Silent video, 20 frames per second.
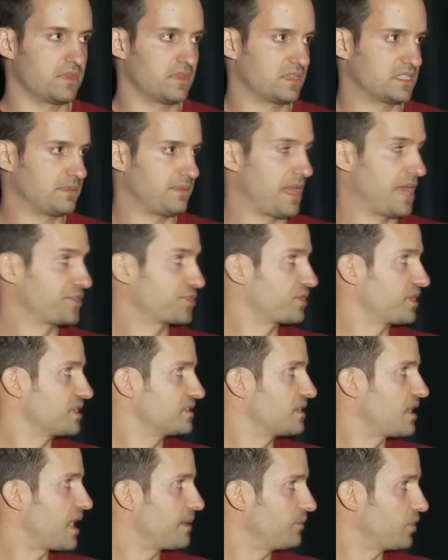splash screen
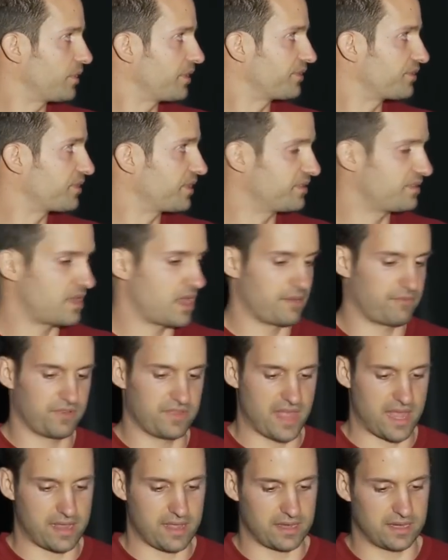time, loading screen time
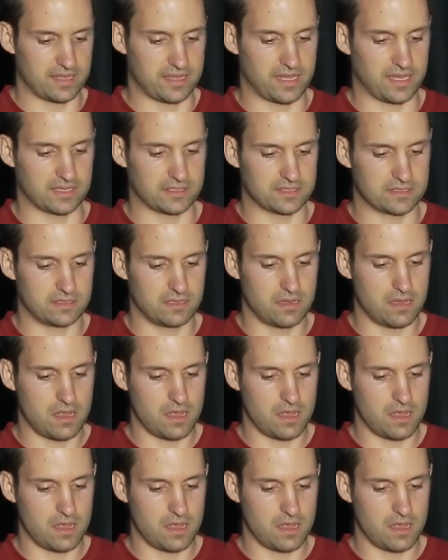for that kind of things.